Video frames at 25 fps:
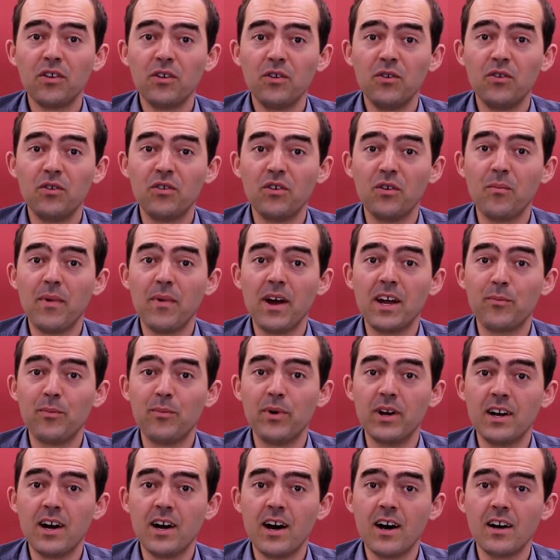you should make
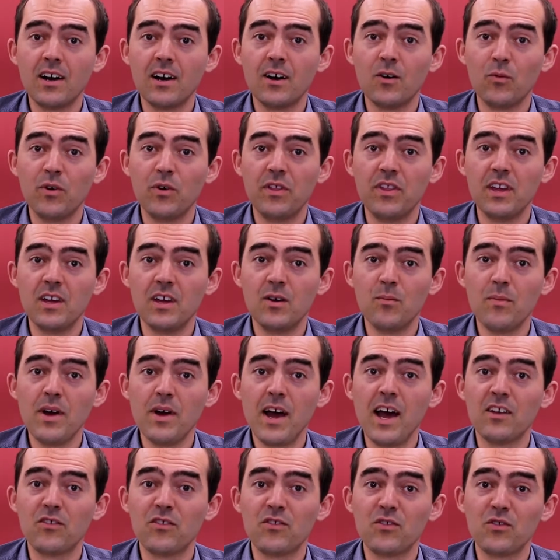banana with him
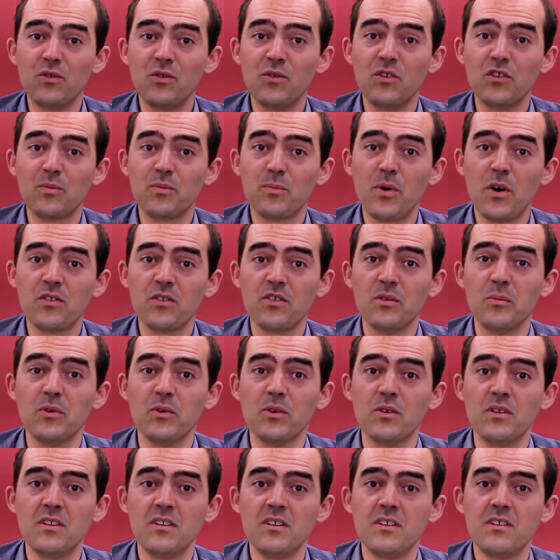as soon as
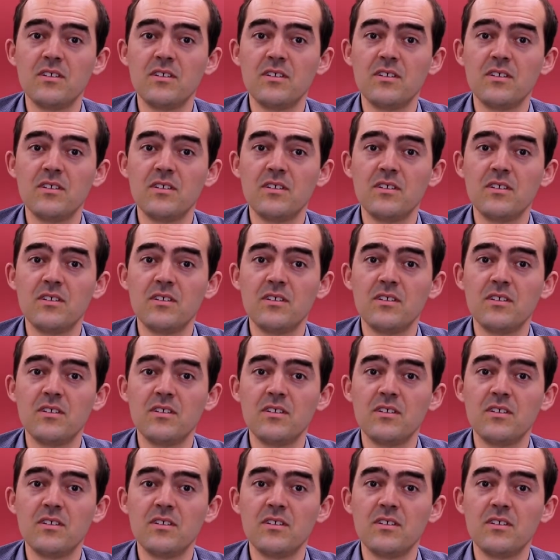possible.